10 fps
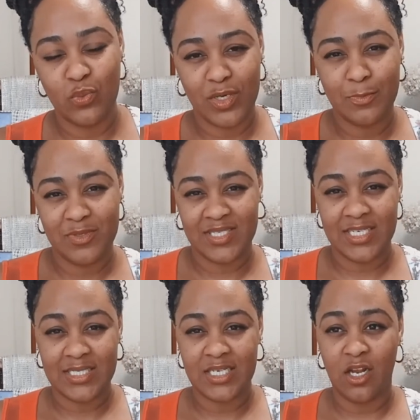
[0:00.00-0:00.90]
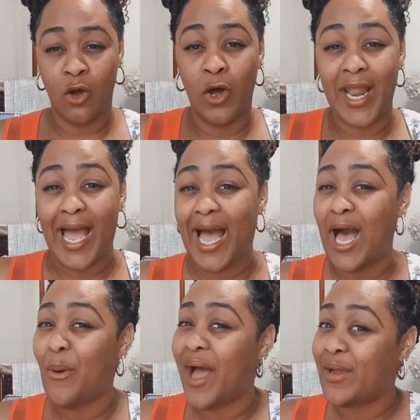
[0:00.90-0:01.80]
represented on
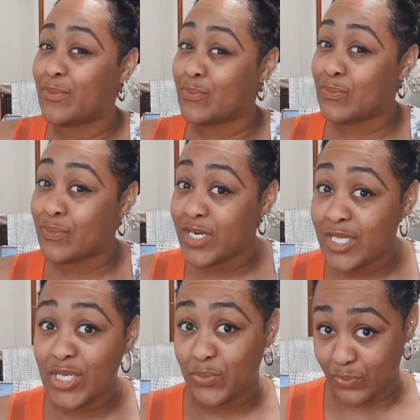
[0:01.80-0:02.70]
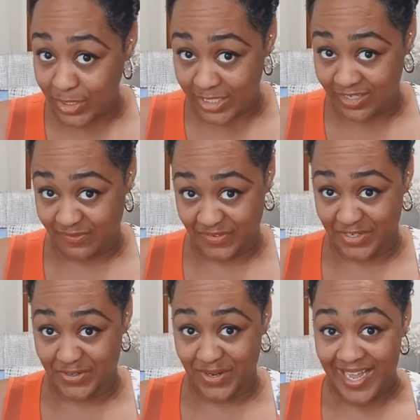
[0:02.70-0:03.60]
how I really, really feel.